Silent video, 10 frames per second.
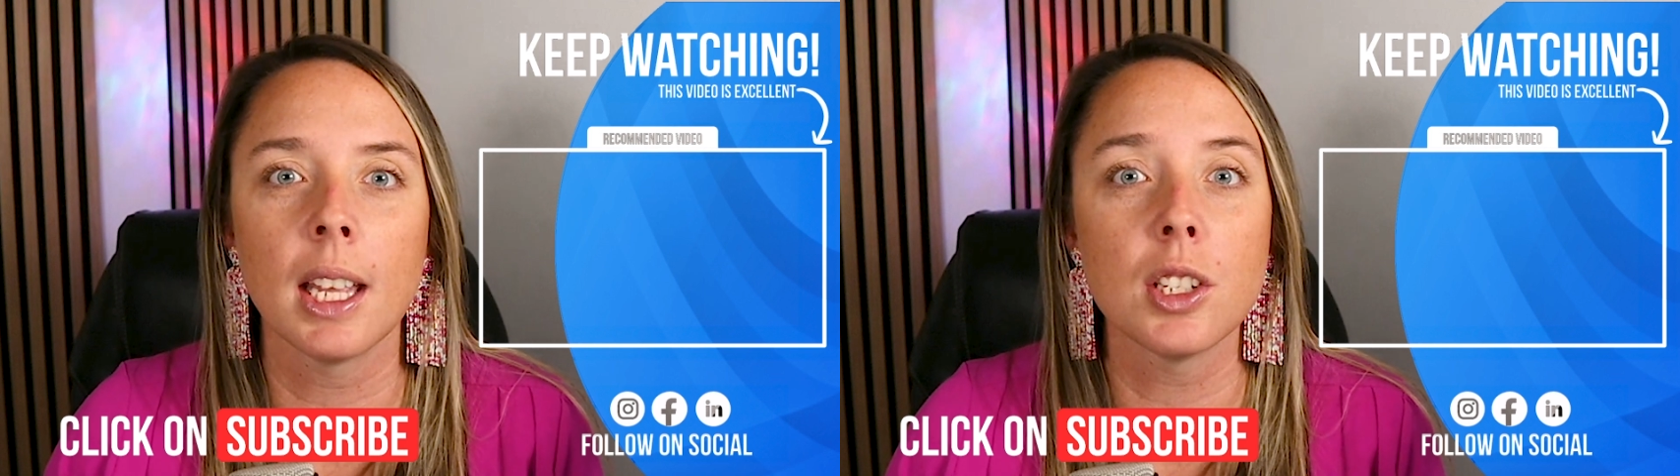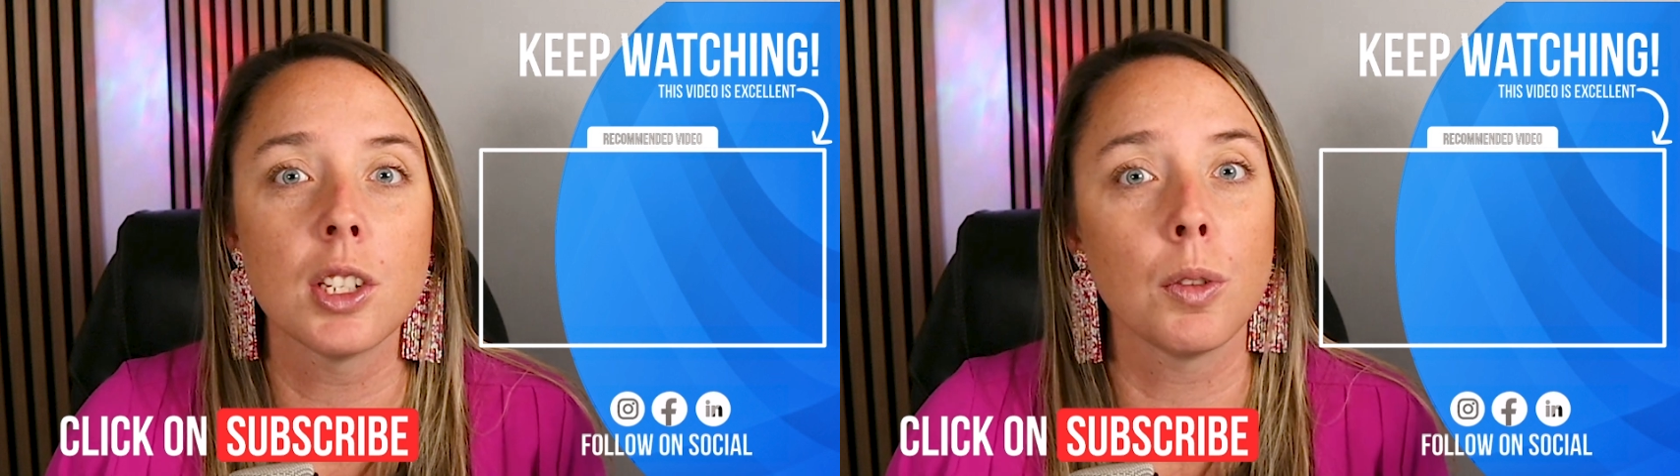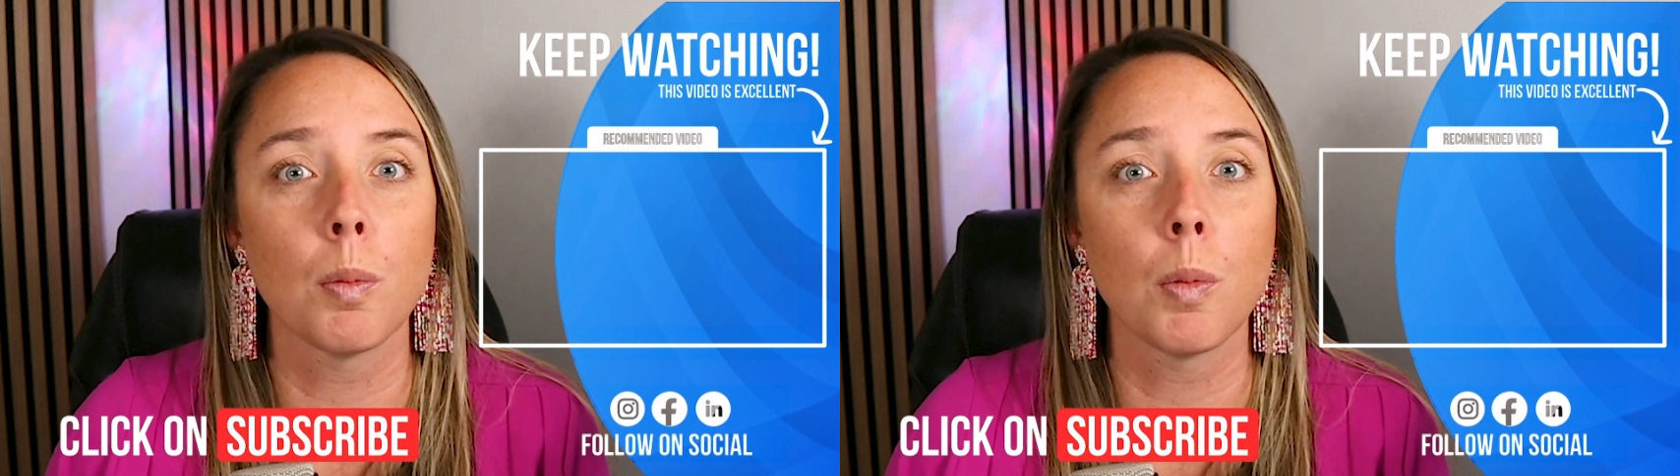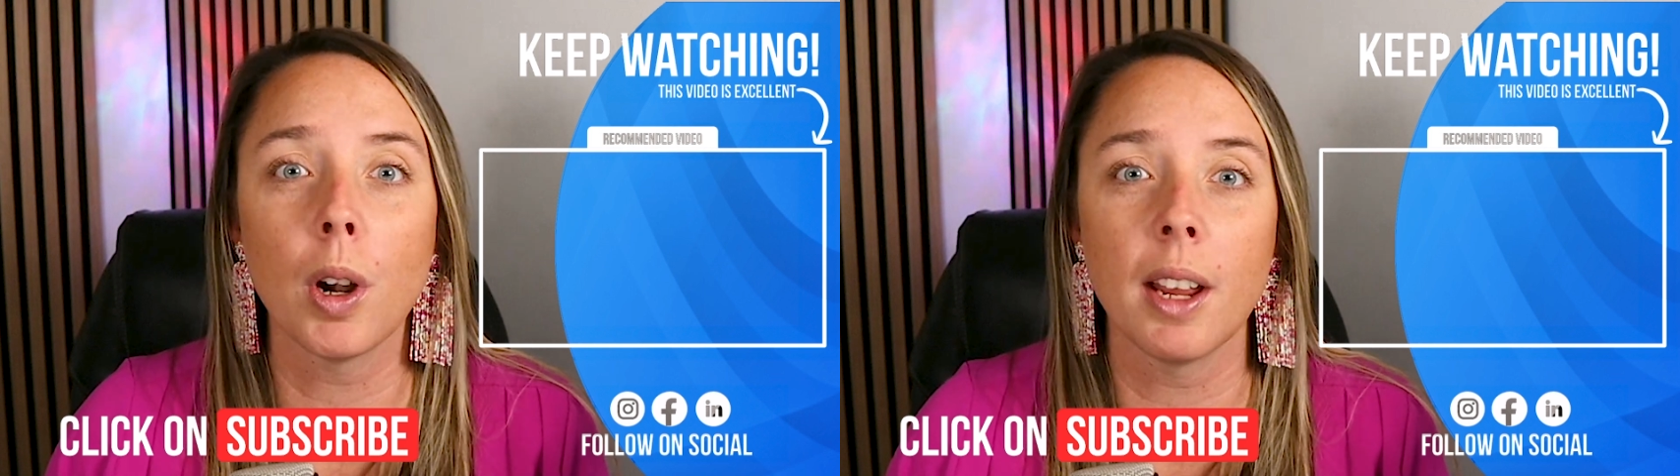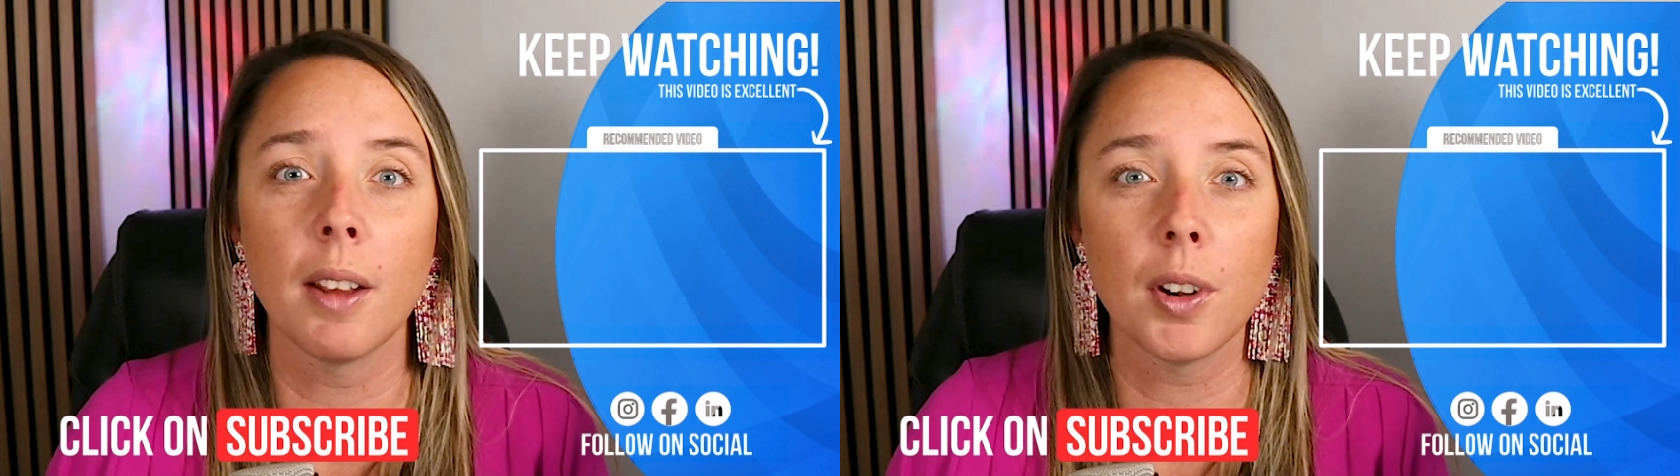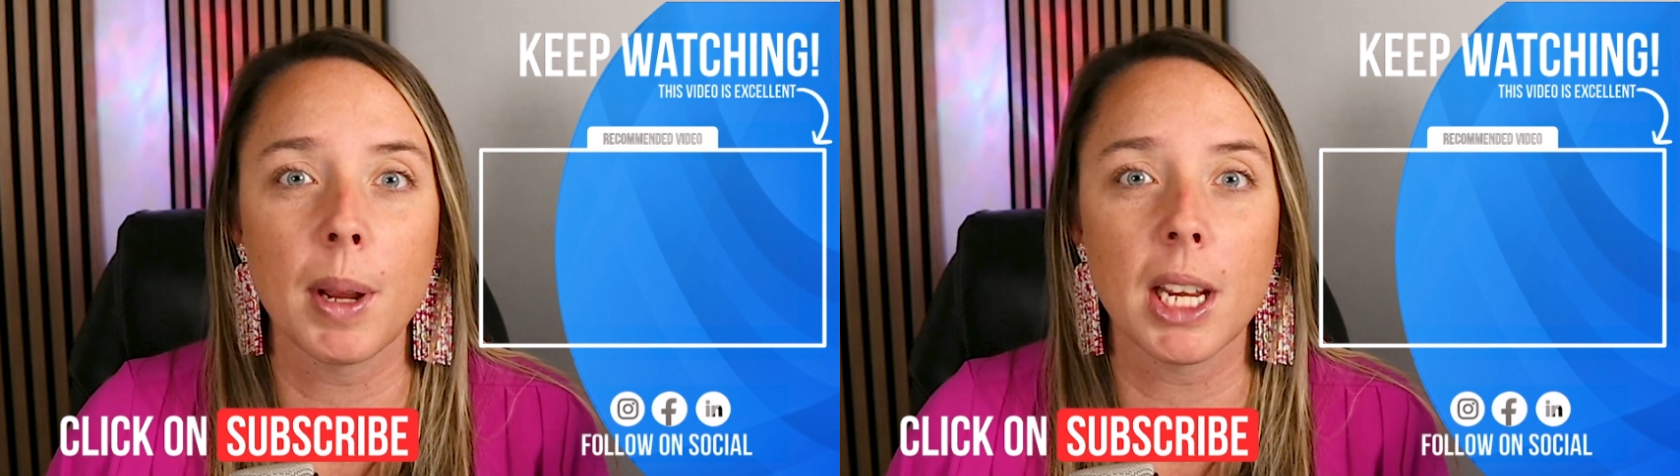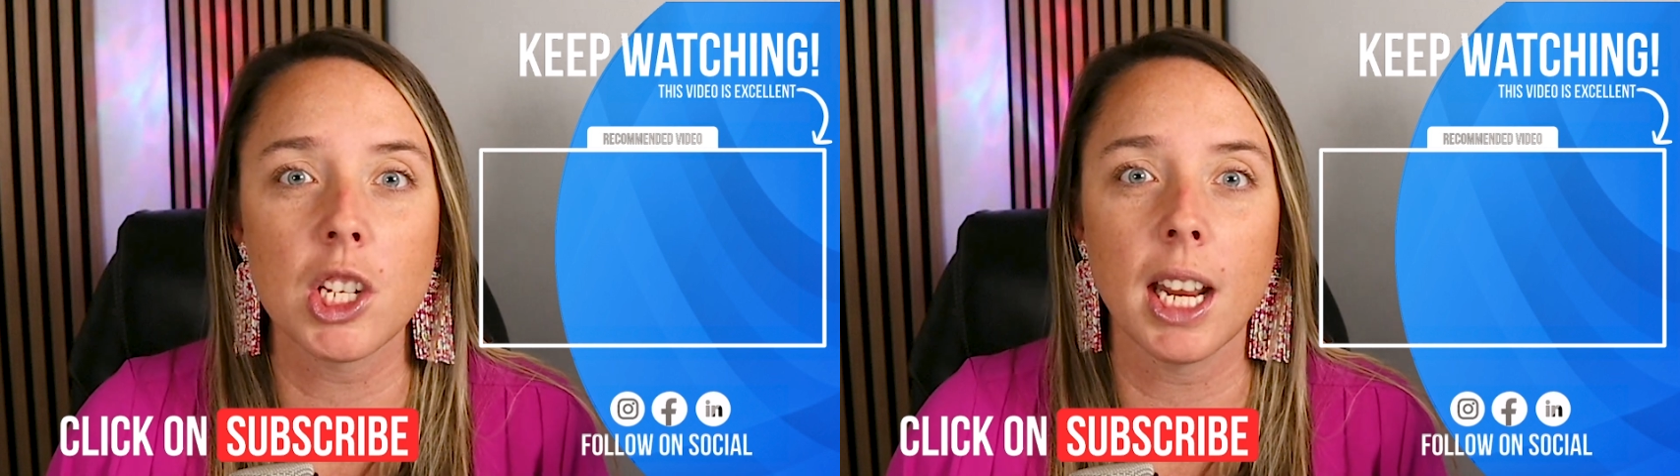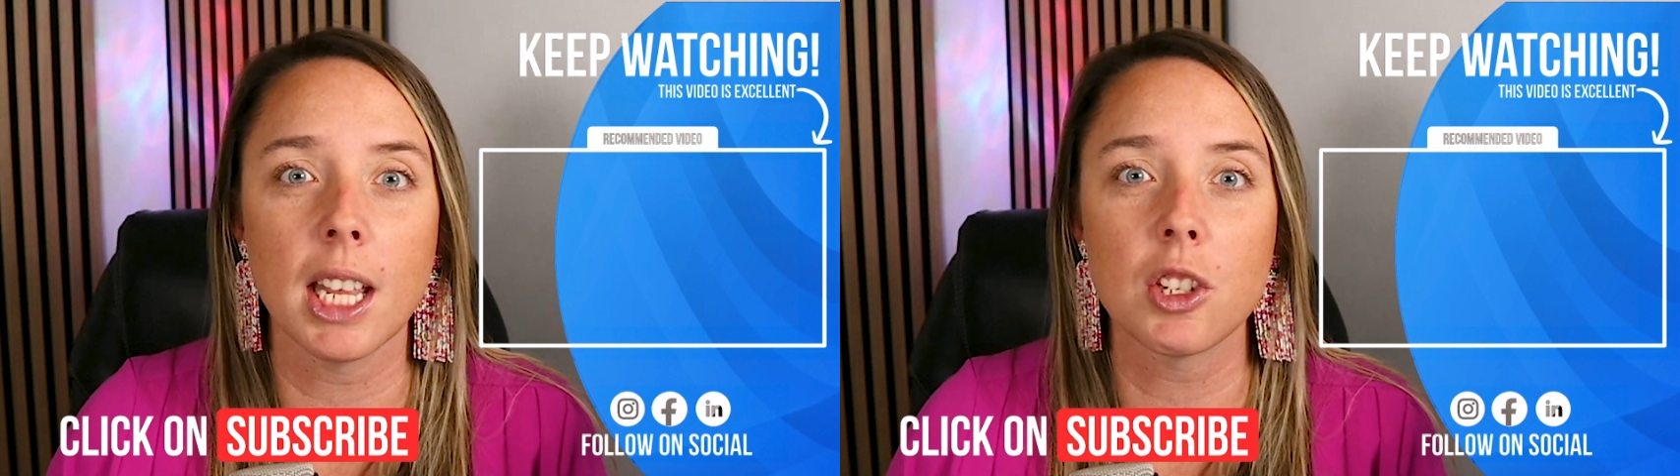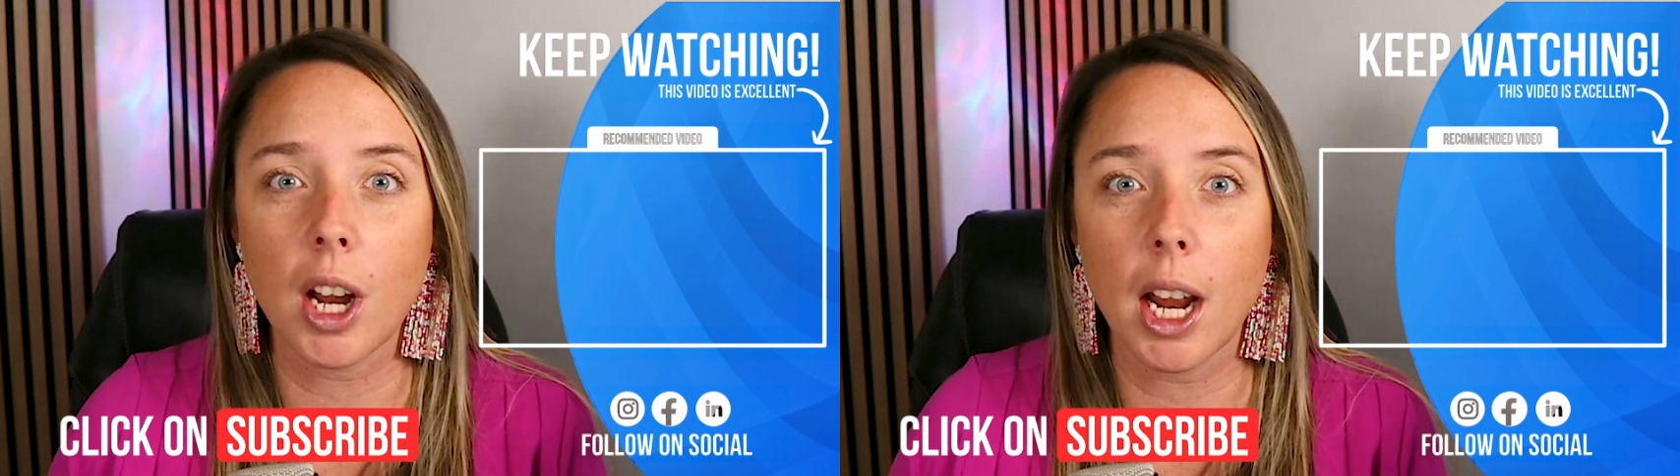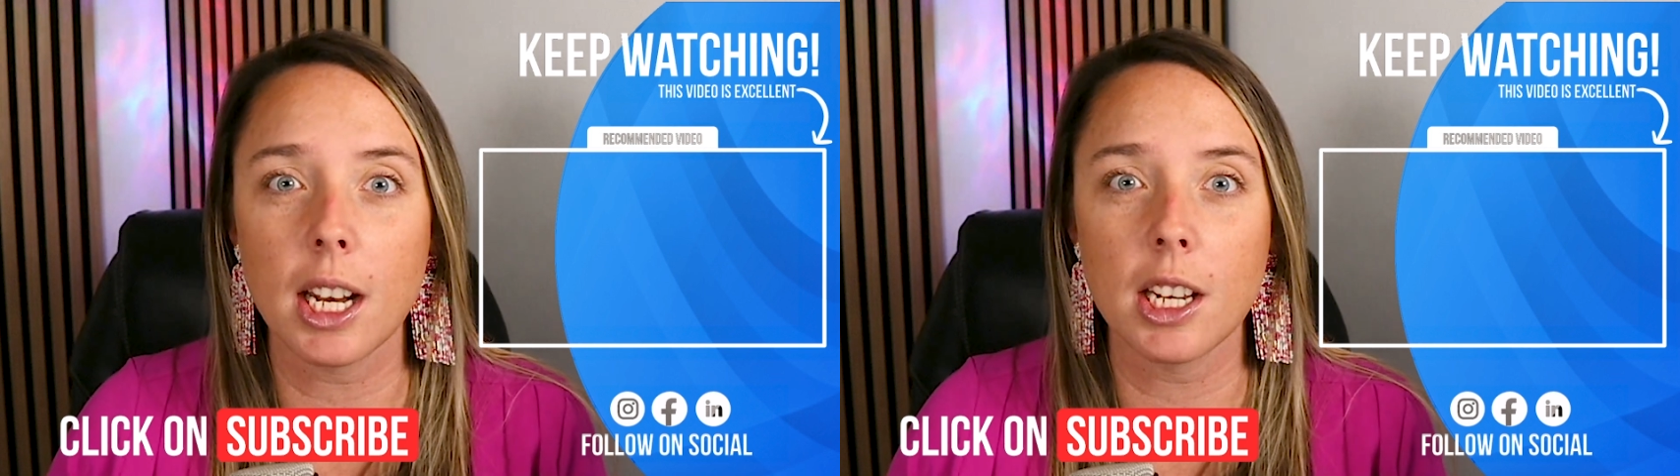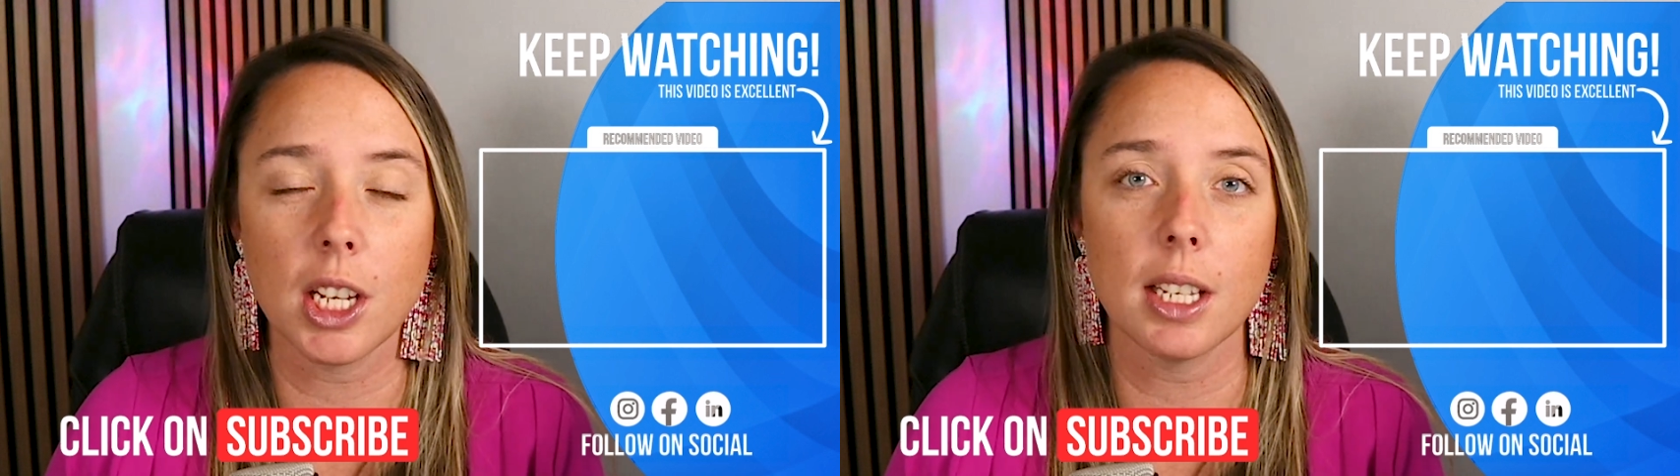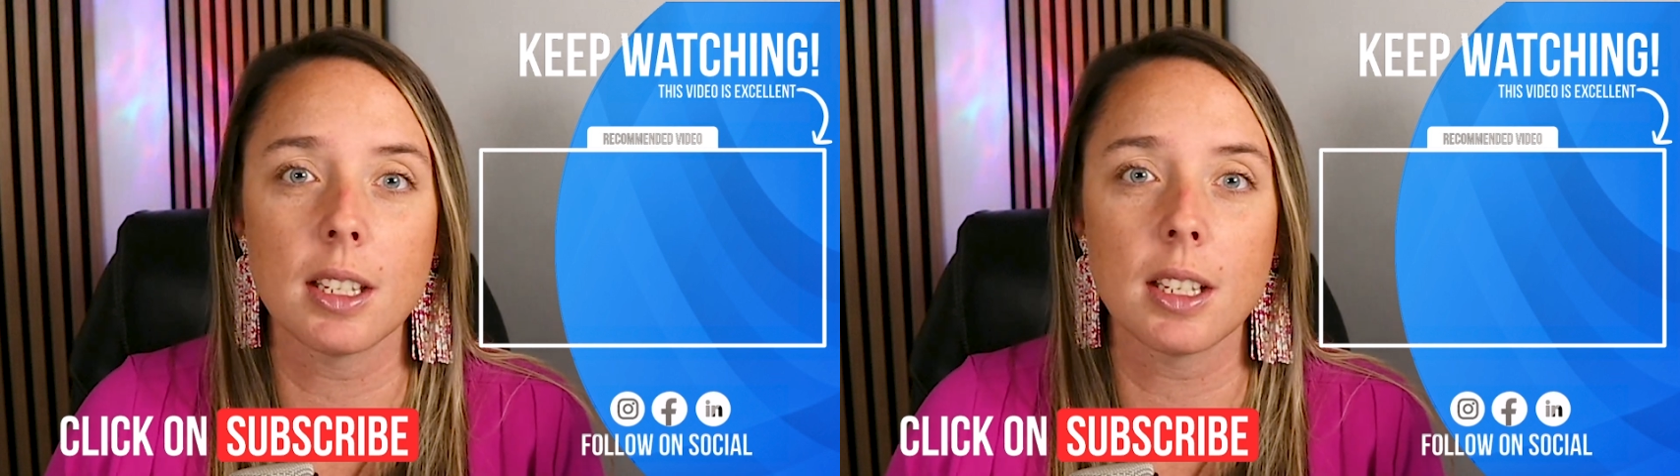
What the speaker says: into more information and strategies